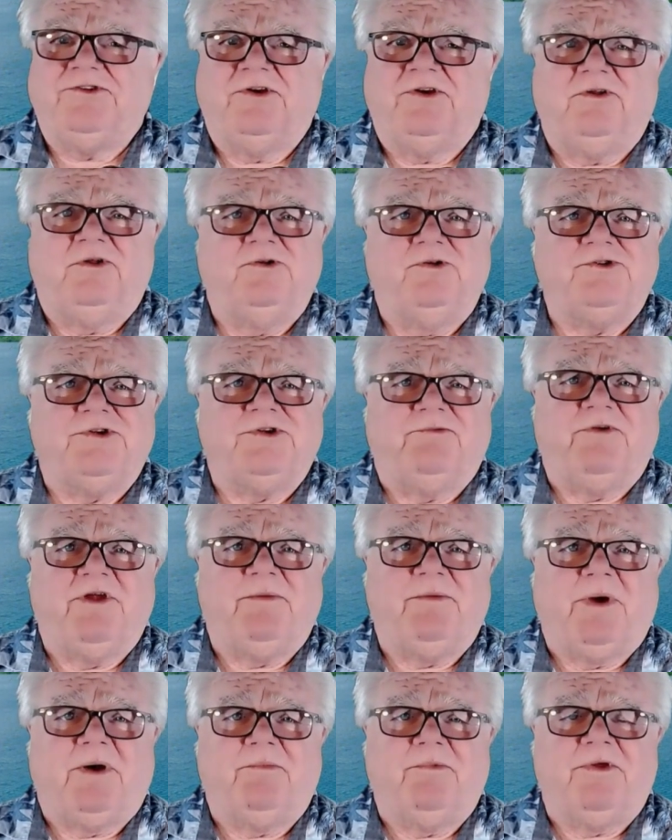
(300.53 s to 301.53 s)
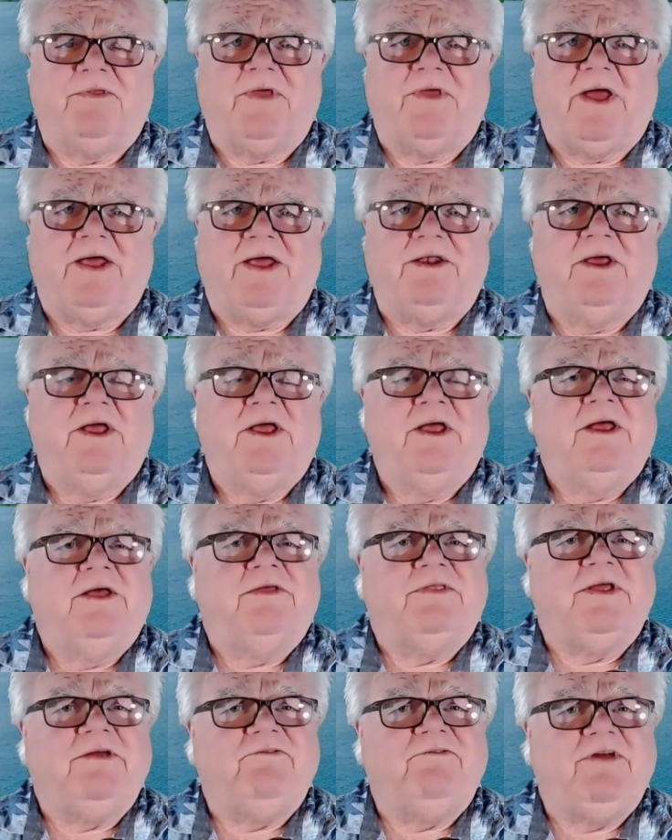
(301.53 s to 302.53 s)
inclusive. Remember that.
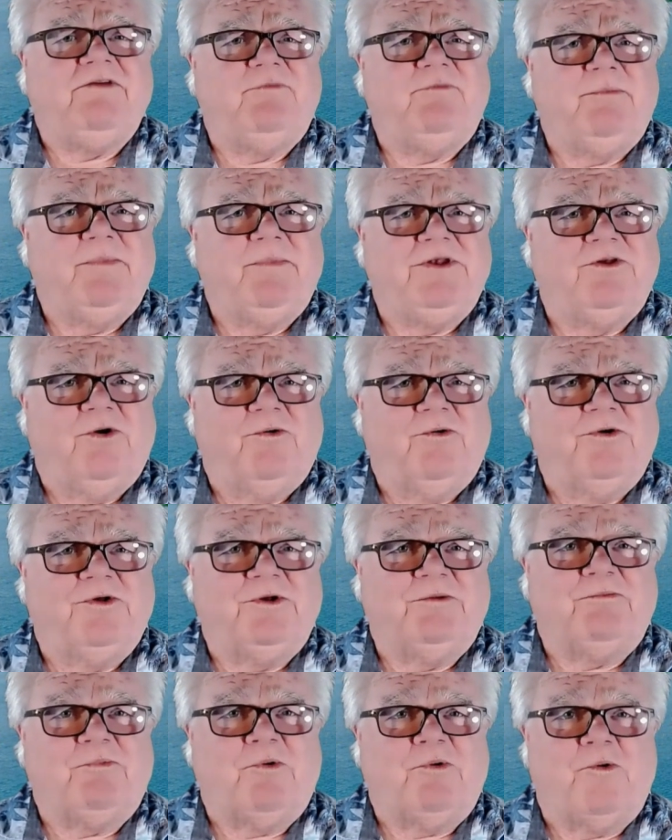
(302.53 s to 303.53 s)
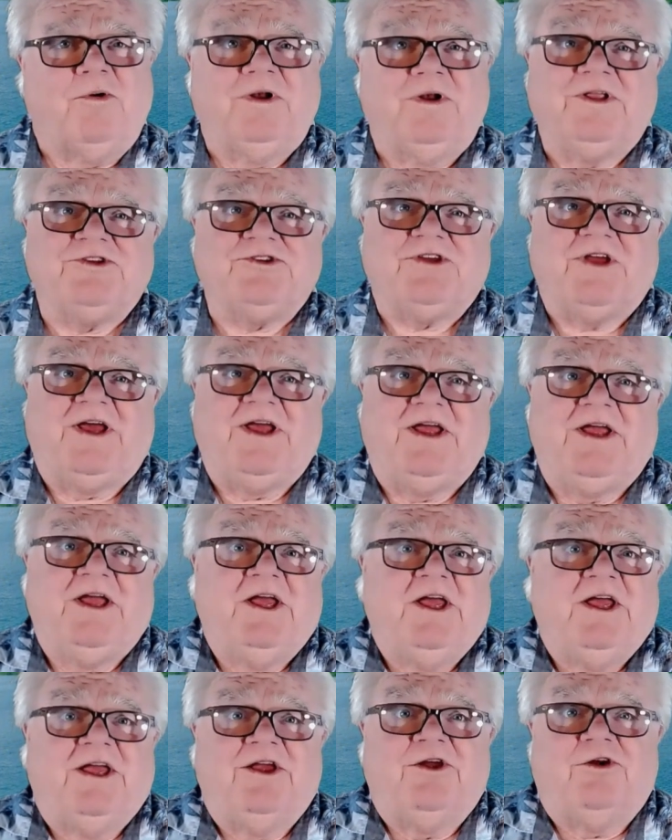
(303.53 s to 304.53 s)
They've even been known to pour, let's say,
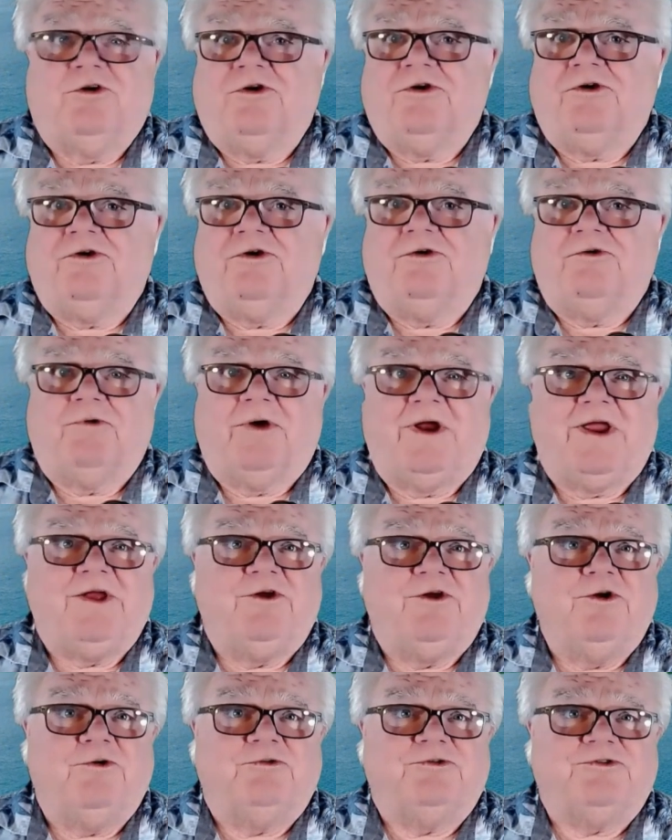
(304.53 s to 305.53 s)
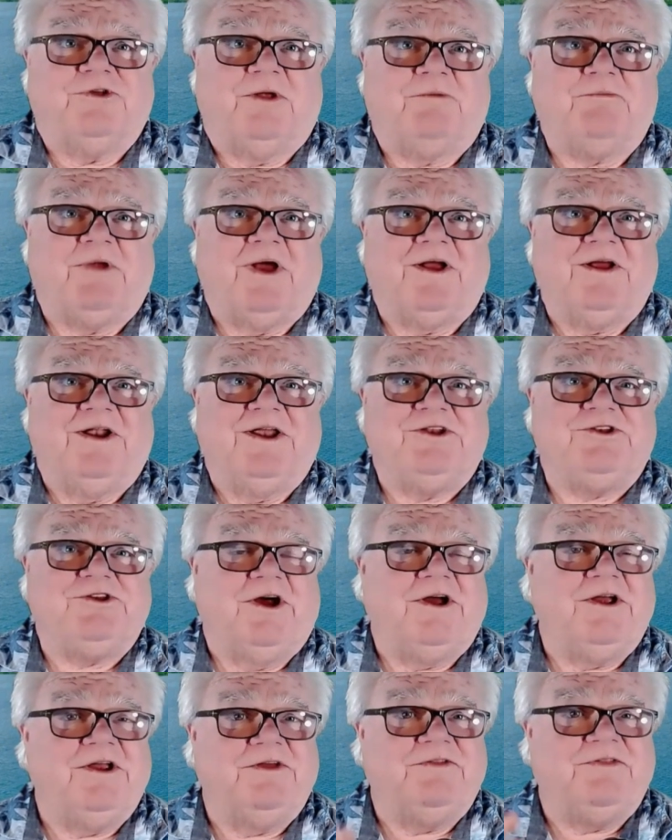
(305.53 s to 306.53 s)
Grey Goose. I'm not going to
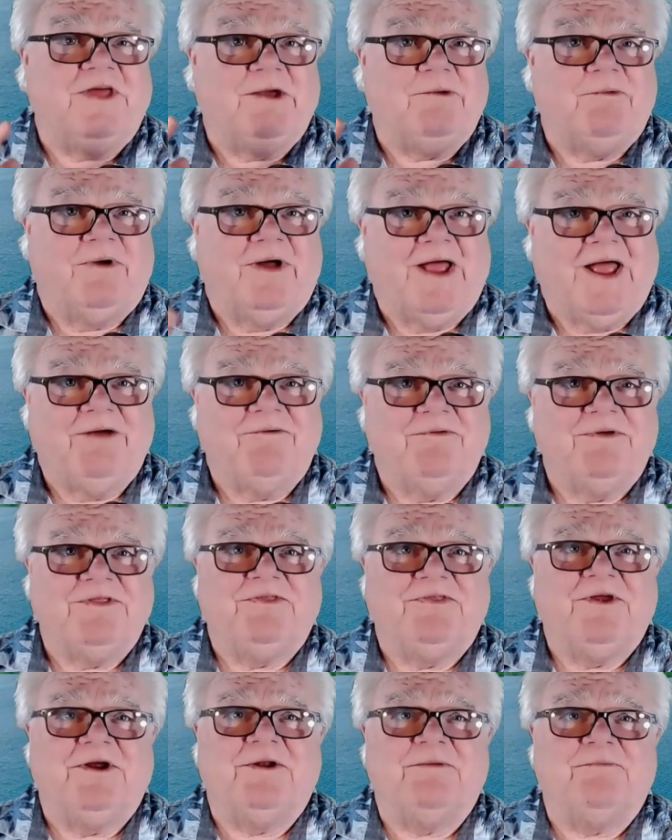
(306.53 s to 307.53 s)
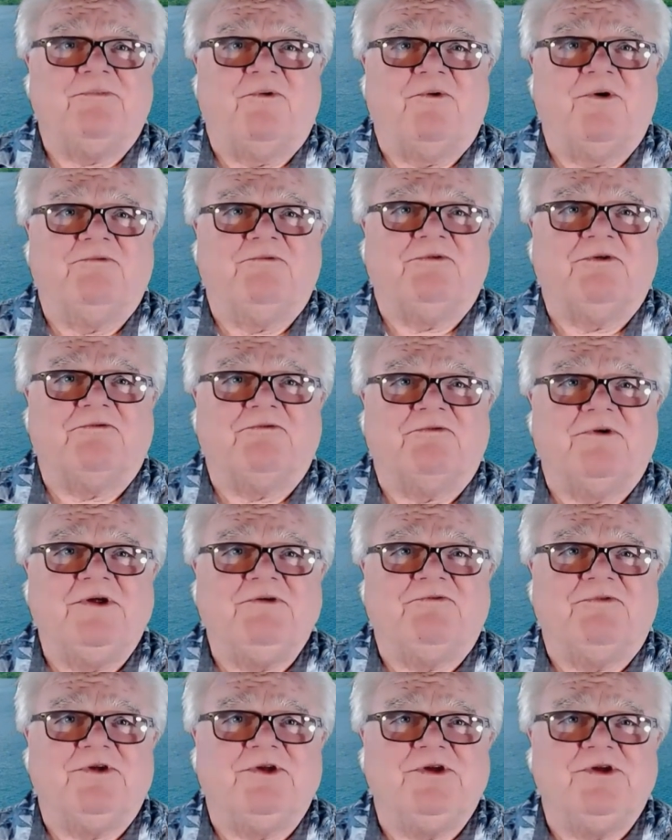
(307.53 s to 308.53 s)
tell you they will have it there to pour for free
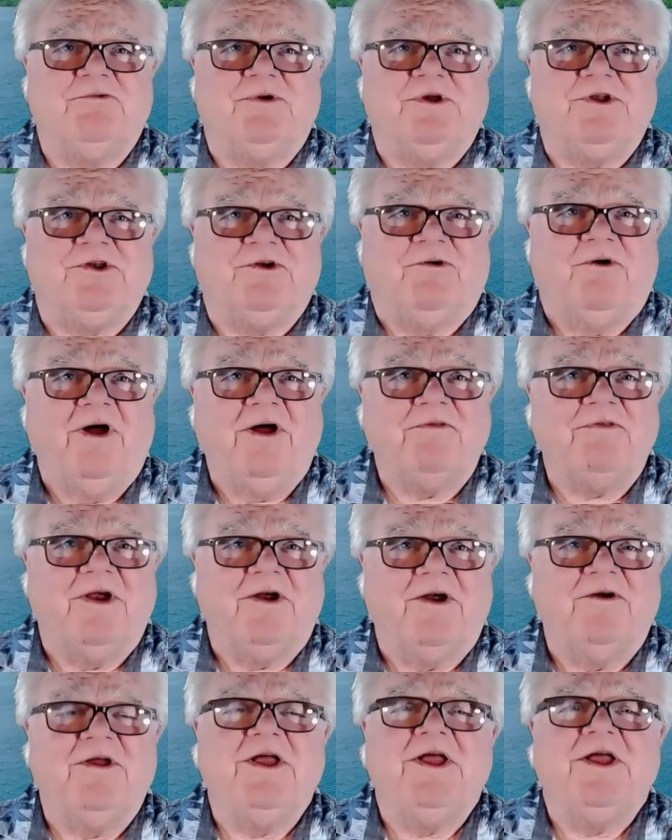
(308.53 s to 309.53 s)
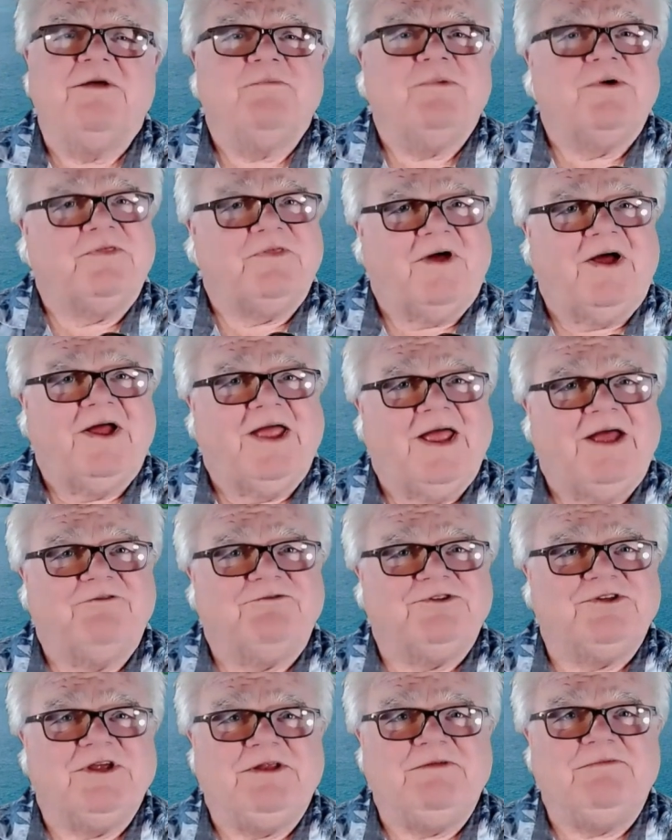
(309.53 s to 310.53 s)
for you when you're on there, but I have
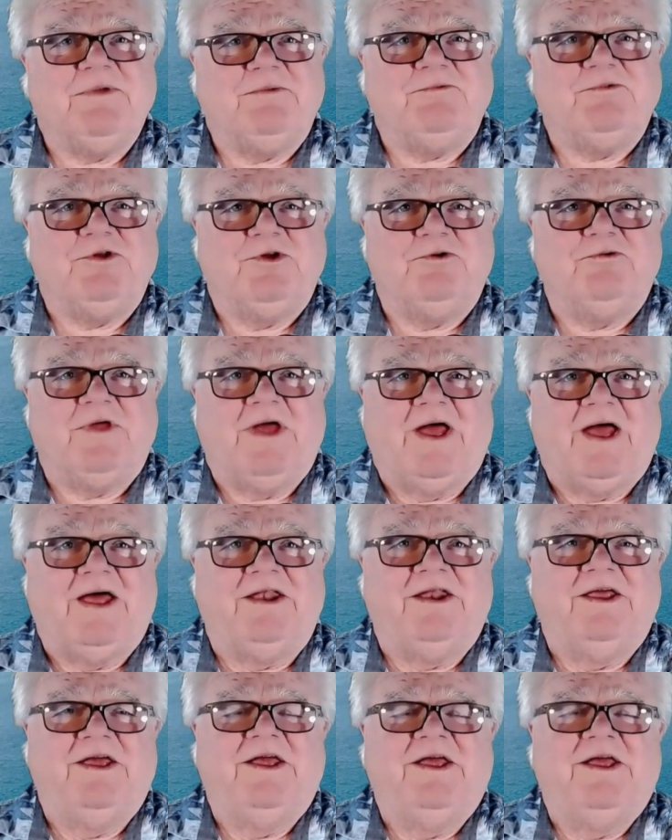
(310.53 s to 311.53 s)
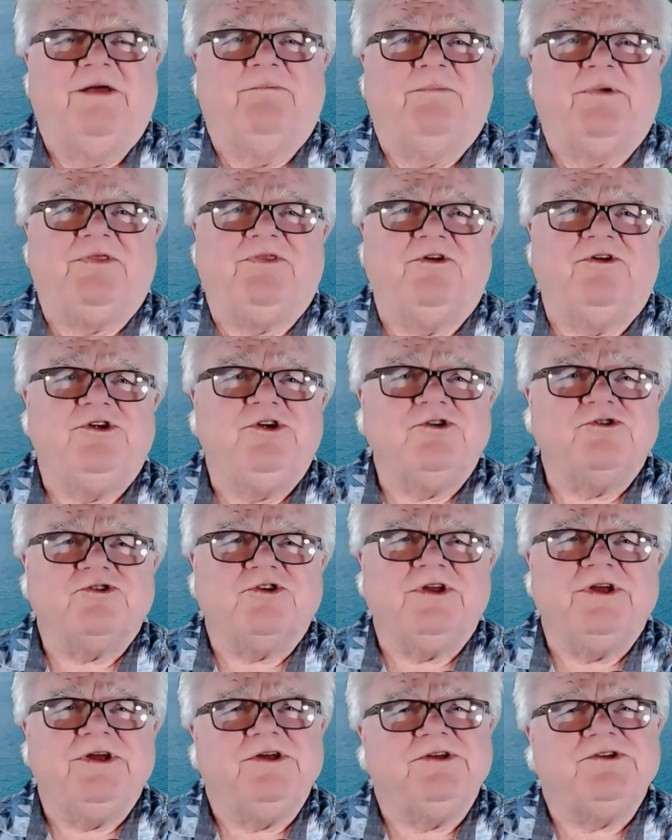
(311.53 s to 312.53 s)
seen them do that. But there
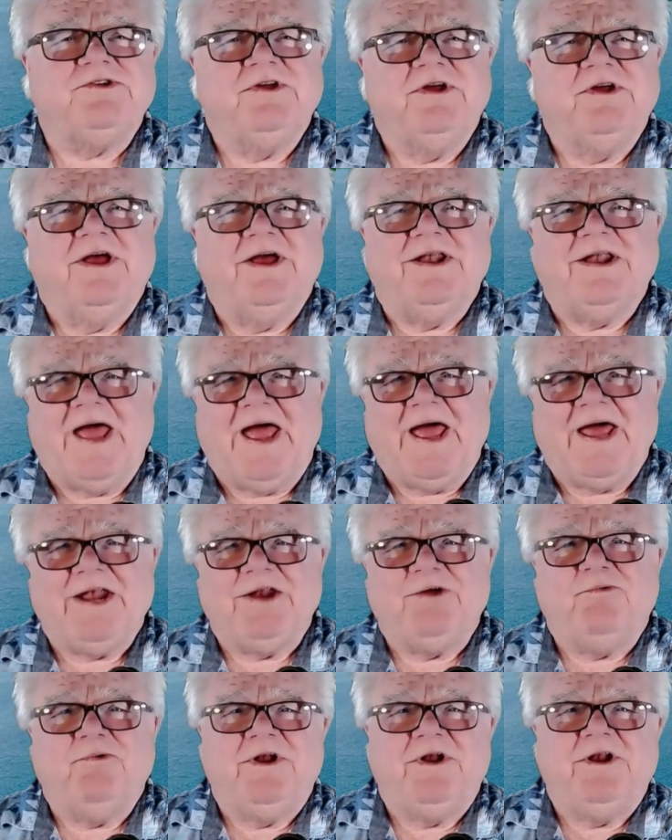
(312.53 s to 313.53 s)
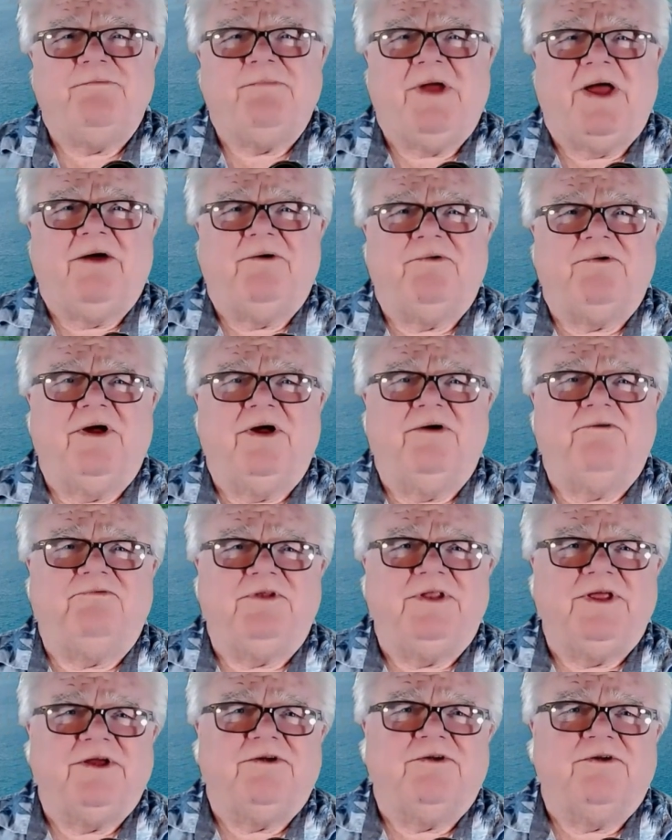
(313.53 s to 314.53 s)
usually is an adequate amount of
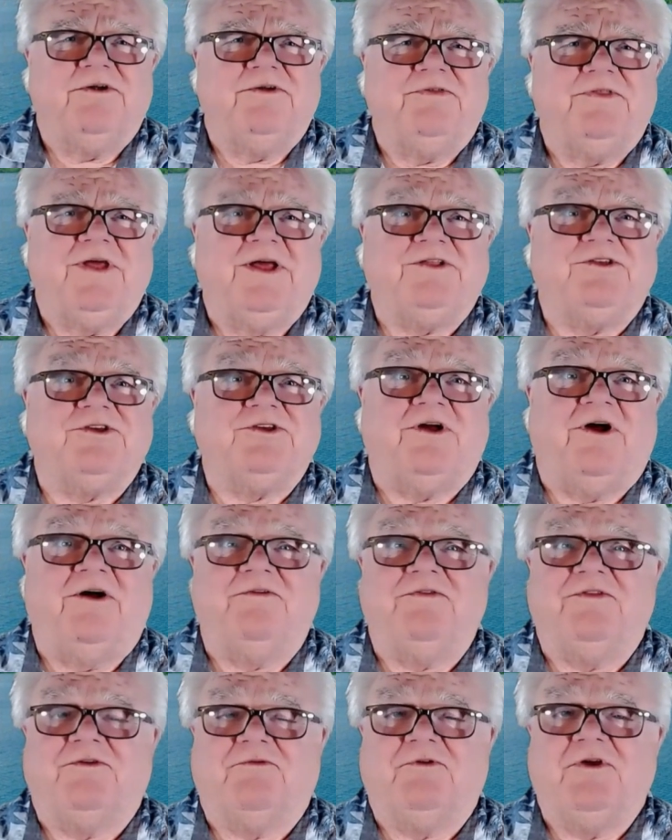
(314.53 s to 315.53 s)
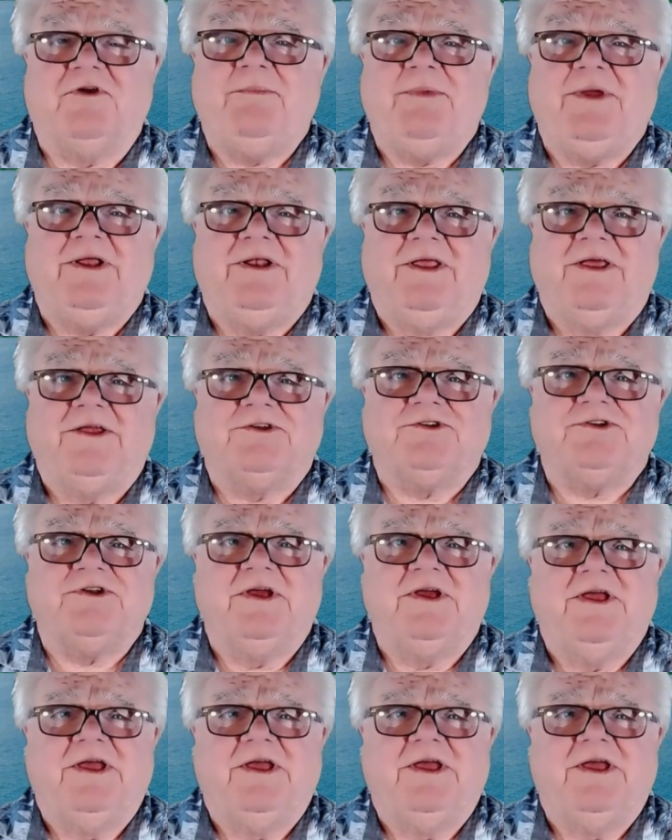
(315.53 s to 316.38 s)
liquor that's on the freebie list.